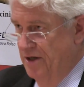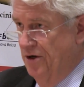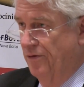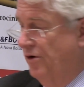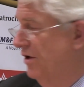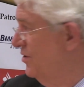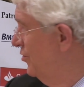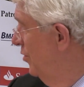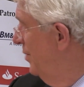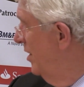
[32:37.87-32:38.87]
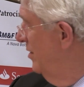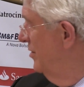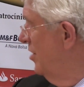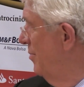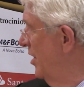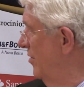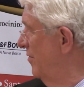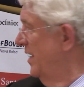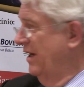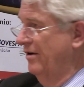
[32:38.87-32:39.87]
is, of course,
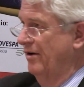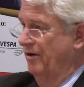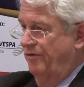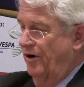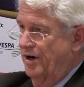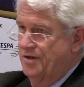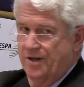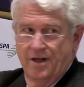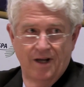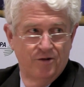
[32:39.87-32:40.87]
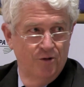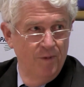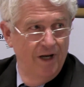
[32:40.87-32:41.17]
tropical rainforest. And there are so